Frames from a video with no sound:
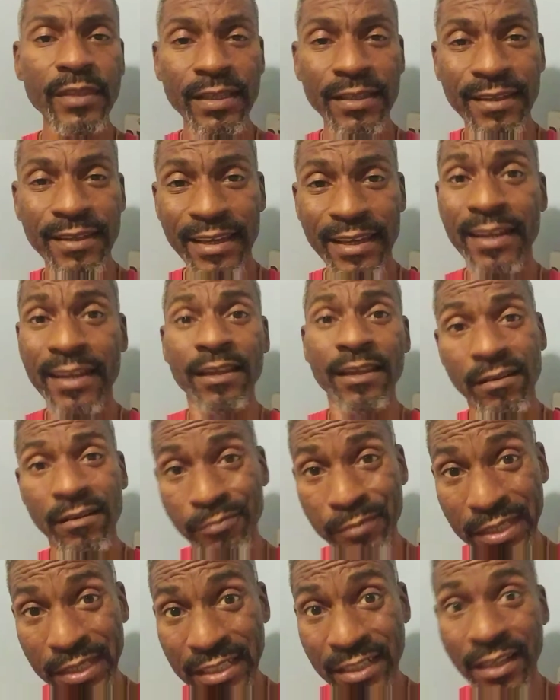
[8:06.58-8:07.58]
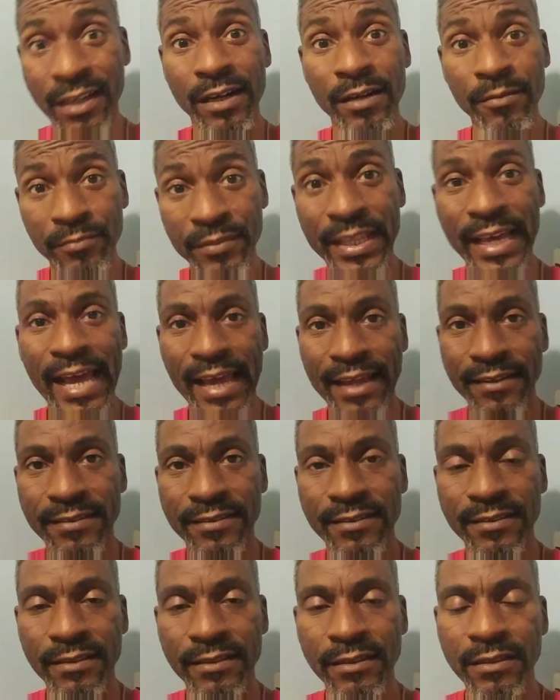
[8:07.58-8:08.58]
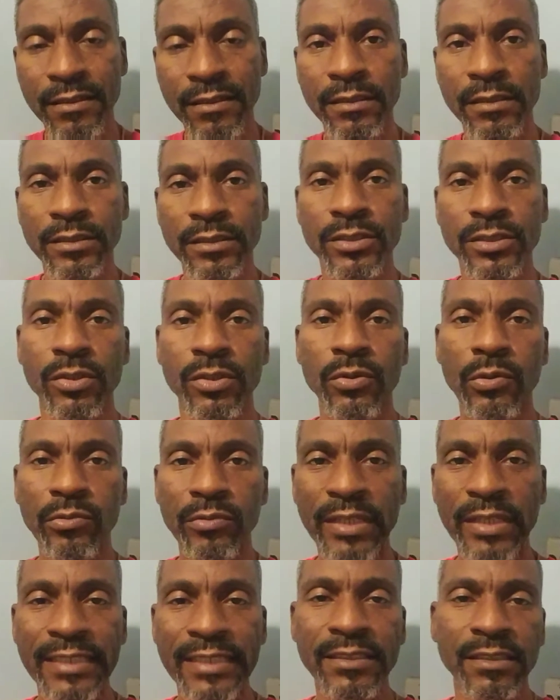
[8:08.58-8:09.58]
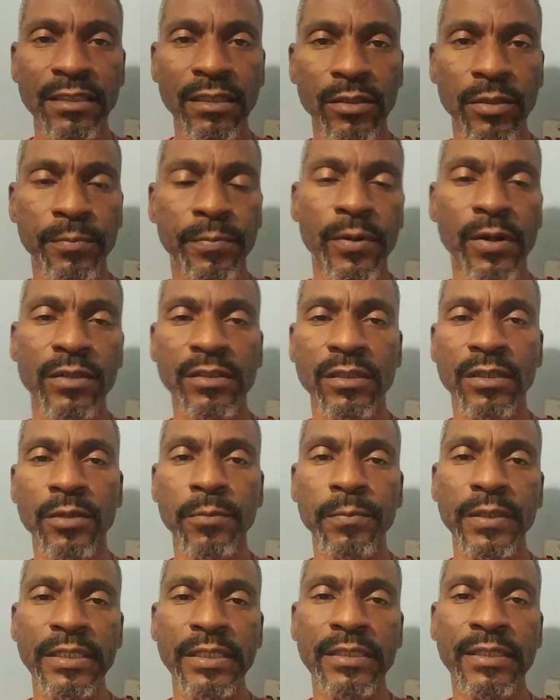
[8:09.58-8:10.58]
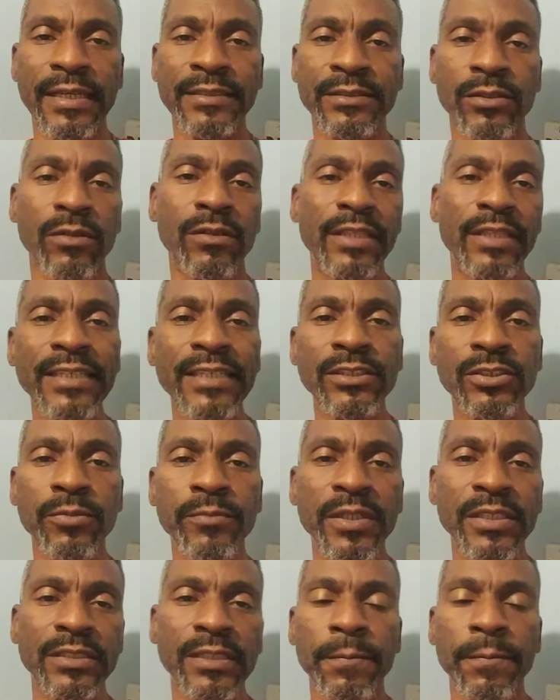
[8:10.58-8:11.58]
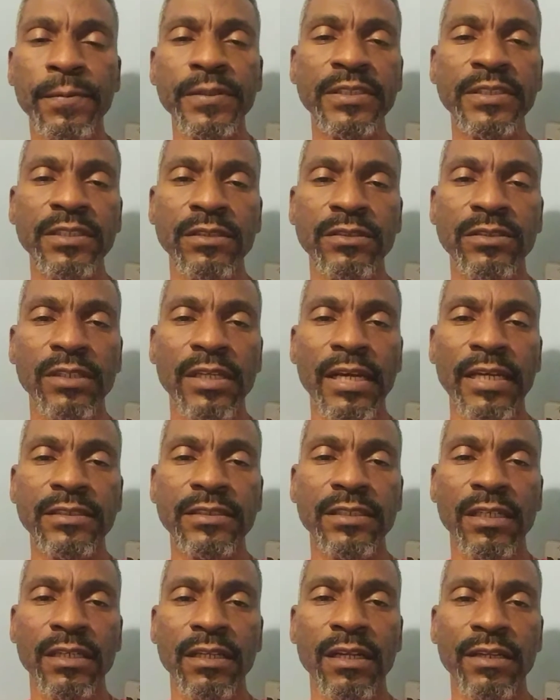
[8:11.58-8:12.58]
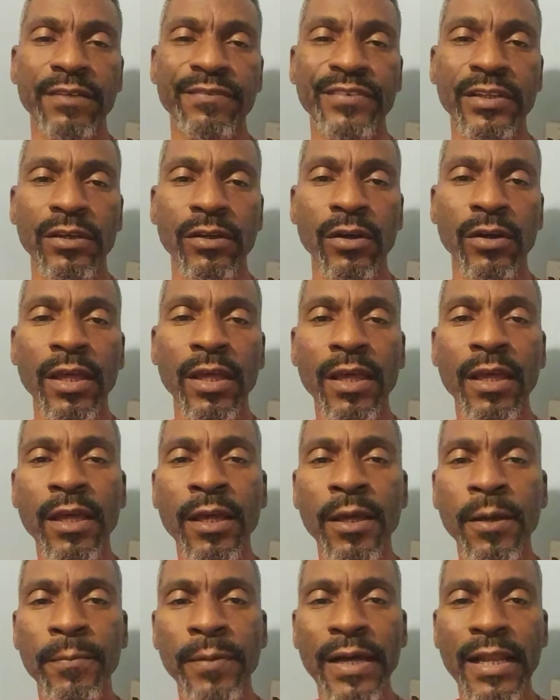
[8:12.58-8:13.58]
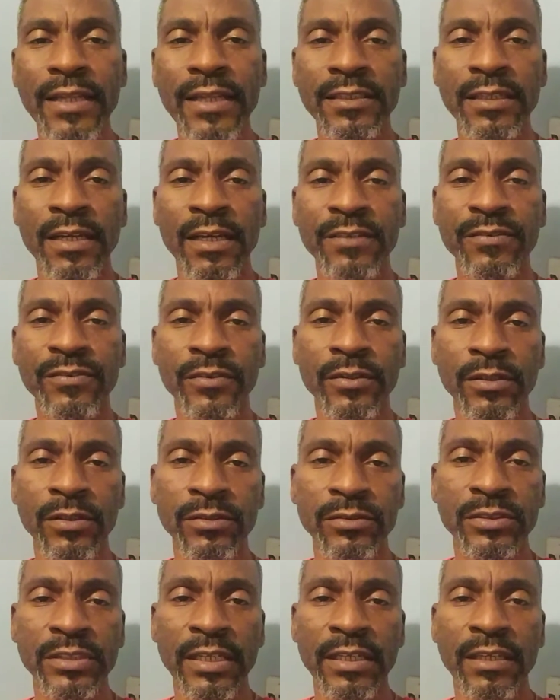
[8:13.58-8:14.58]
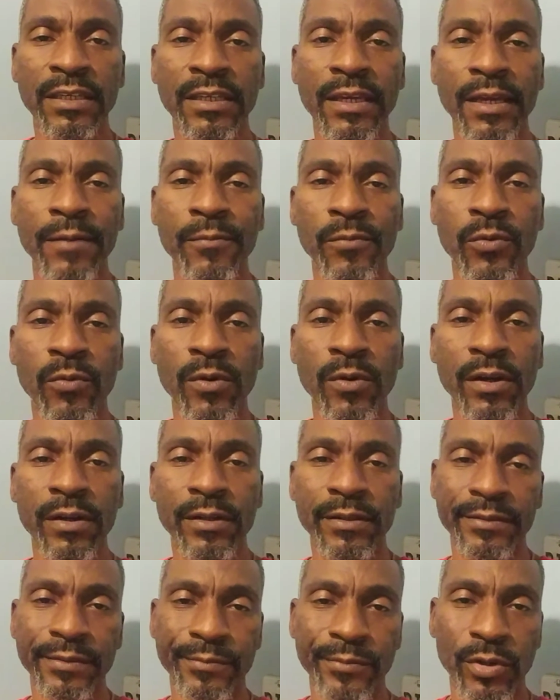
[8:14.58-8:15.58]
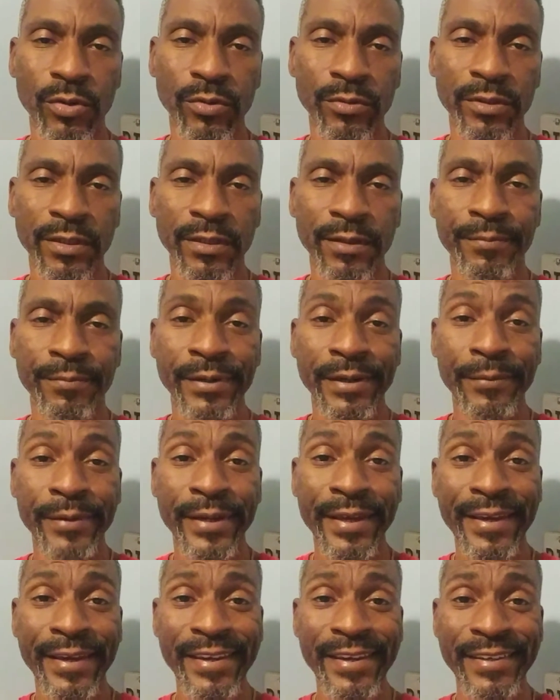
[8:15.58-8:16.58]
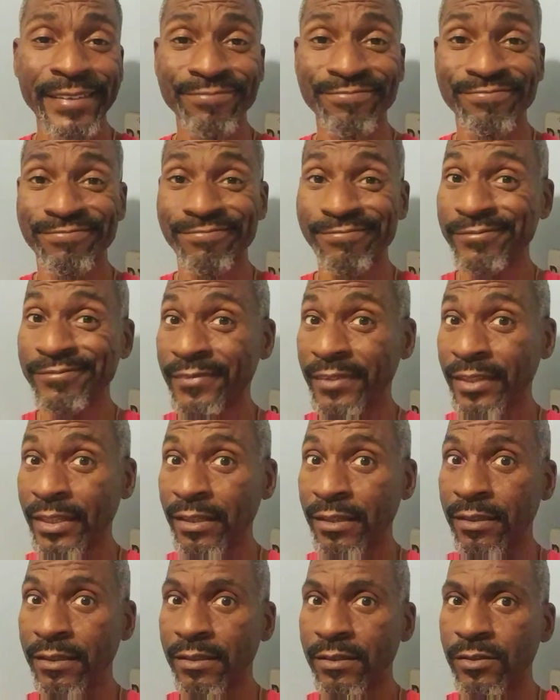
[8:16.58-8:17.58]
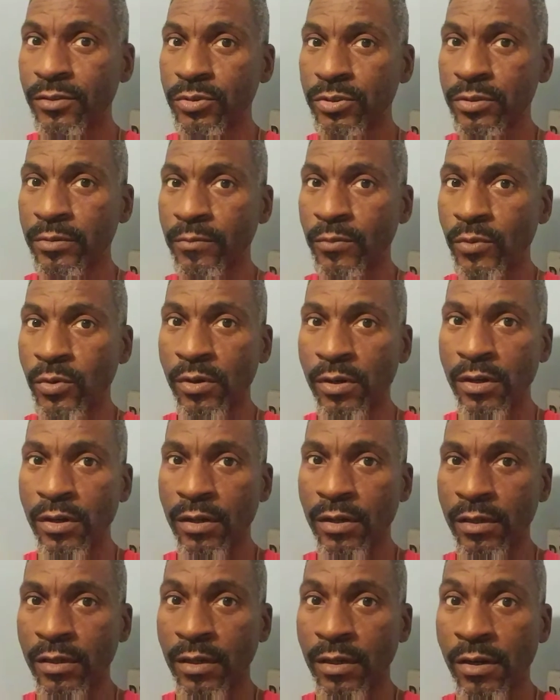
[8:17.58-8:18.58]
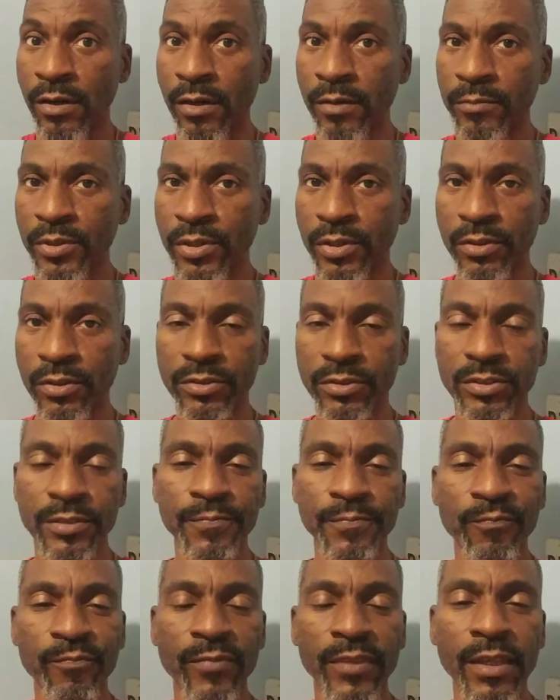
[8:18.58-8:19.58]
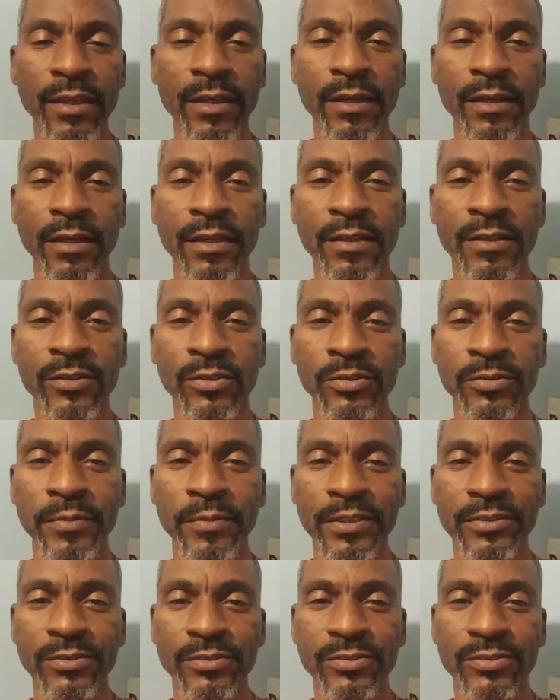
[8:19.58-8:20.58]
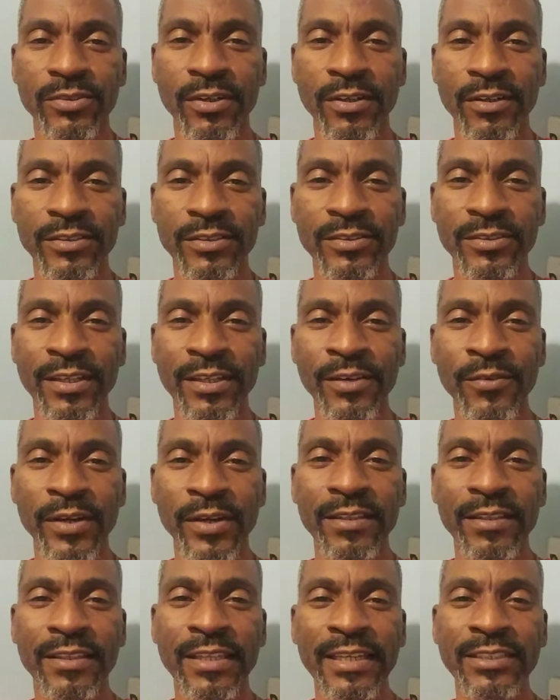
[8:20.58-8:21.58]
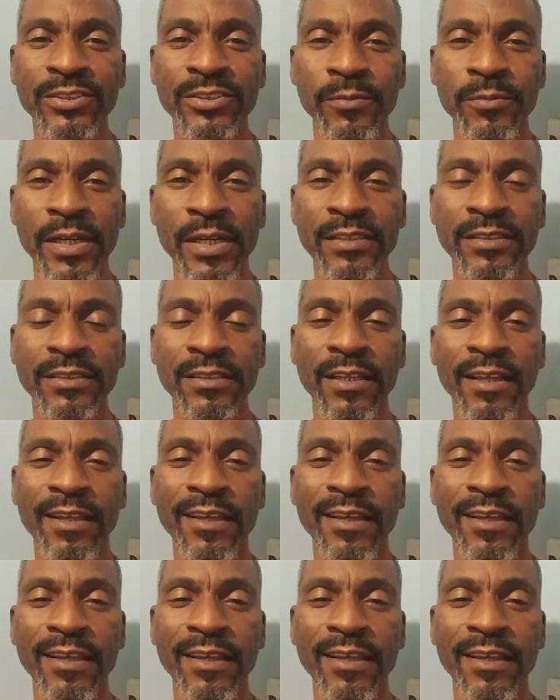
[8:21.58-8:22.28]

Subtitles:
And then become that. So that's the other part to complete that. So thanks so much. I appreciate you guys checking out the video. Apologize for the little shaky camera work. I'm holding it up by my hand. Need to do some more arm curls and get those muscles strong. So anyway, thanks so much.